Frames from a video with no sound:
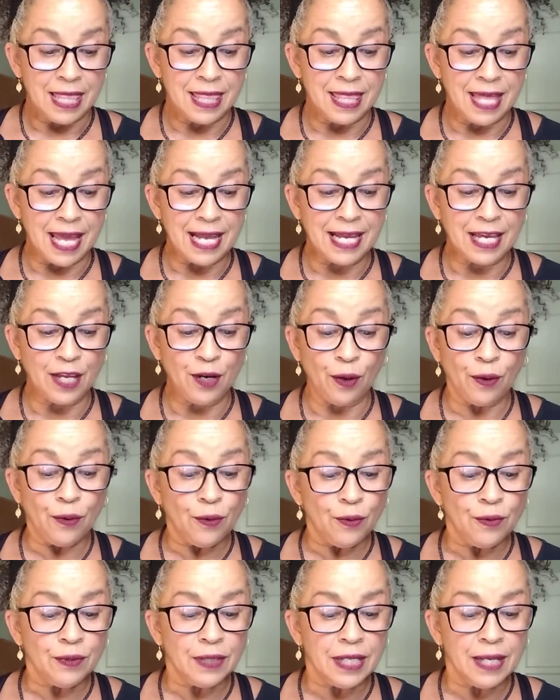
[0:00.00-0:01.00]
They can
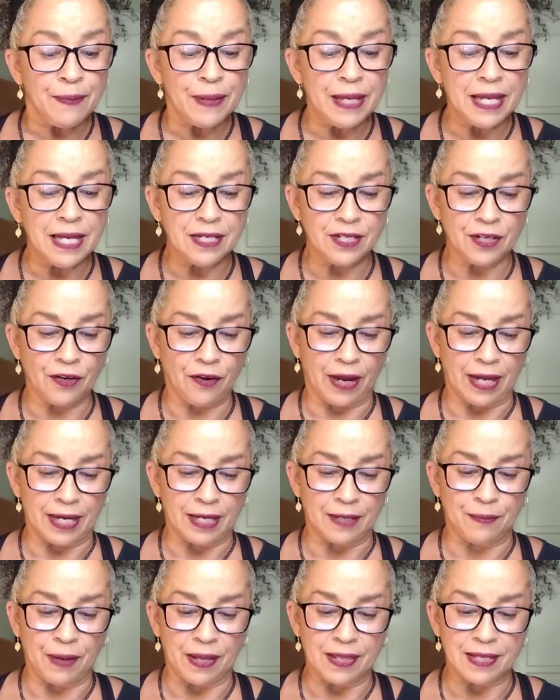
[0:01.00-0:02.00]
only be
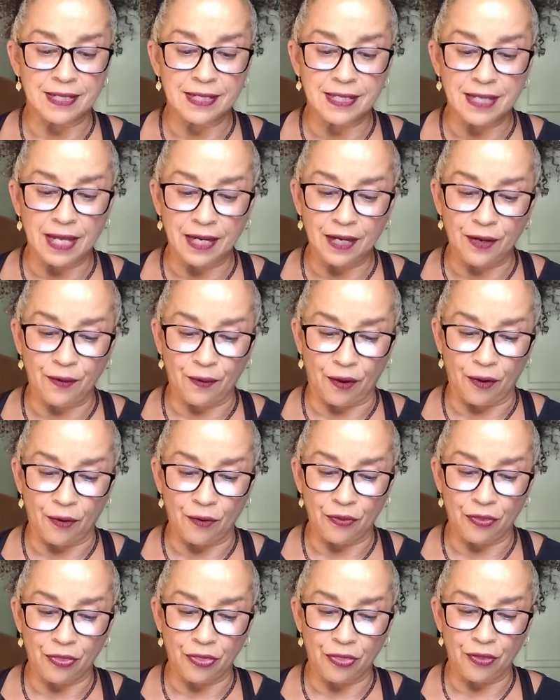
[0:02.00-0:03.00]
integrated by the steady
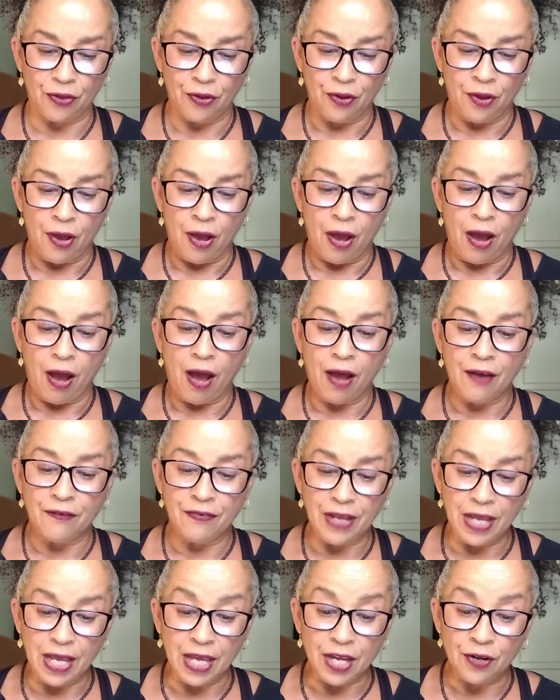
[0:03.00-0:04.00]
growth
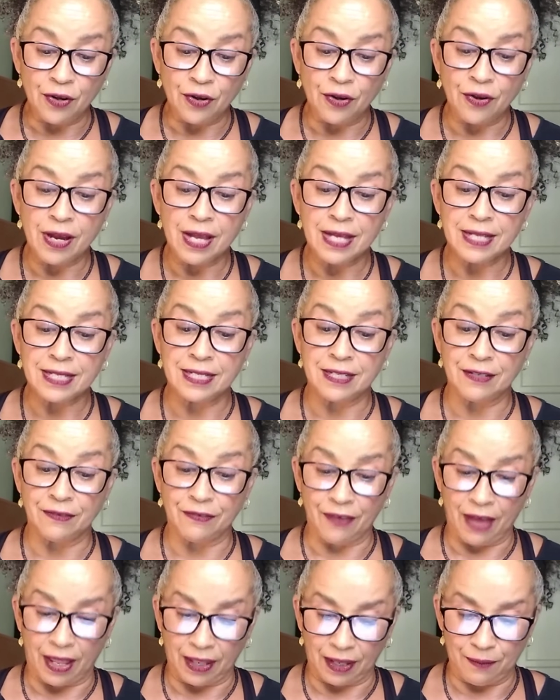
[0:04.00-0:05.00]
of inner
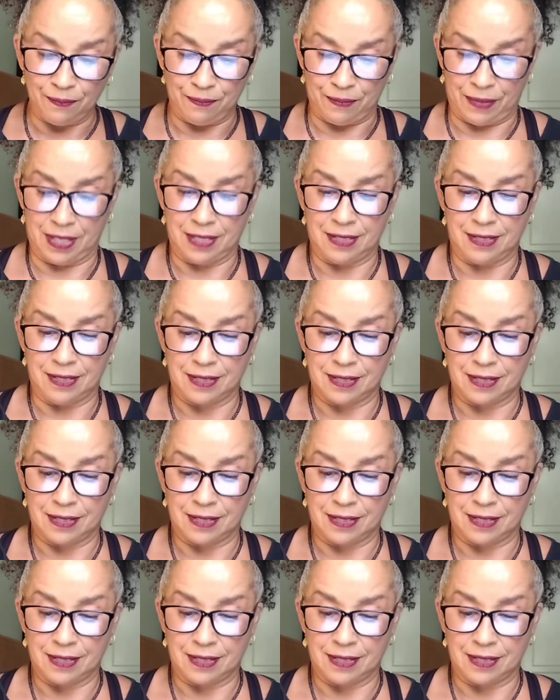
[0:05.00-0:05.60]
development.